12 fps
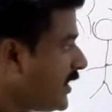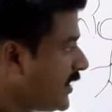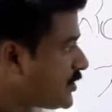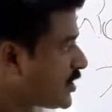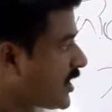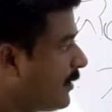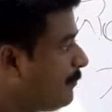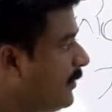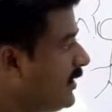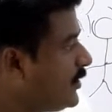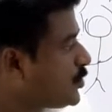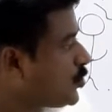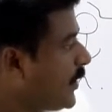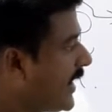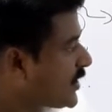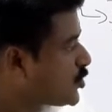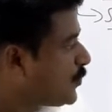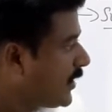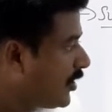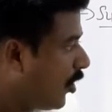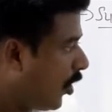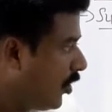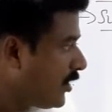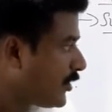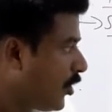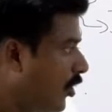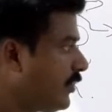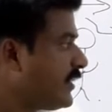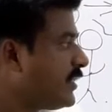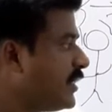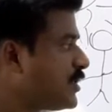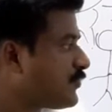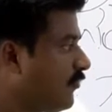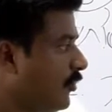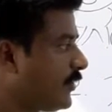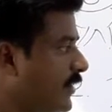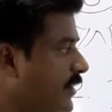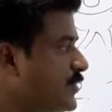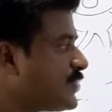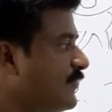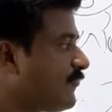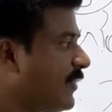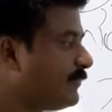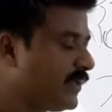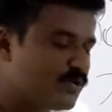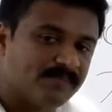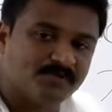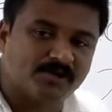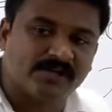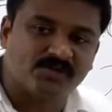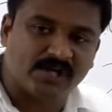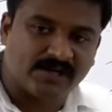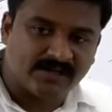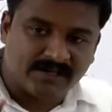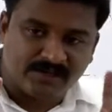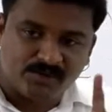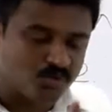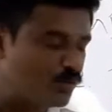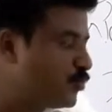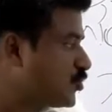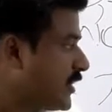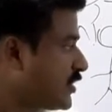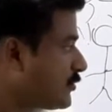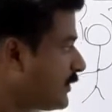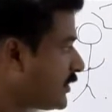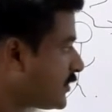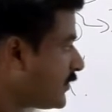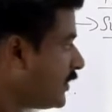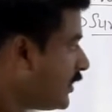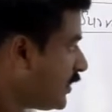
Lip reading: It compelled to expel all non-English foreigners from the subsidiary state. That is true statement.